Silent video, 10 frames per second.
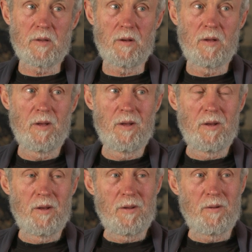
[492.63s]
So
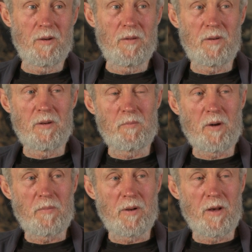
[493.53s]
you're living in a
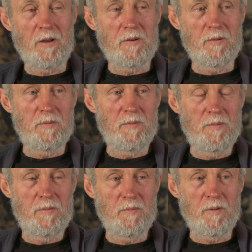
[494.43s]
population of
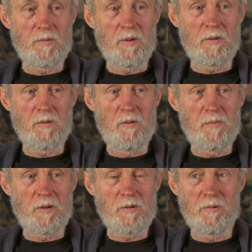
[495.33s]
what we would
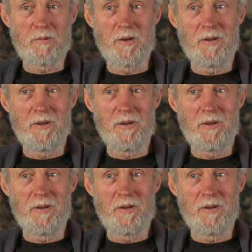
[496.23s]
almost call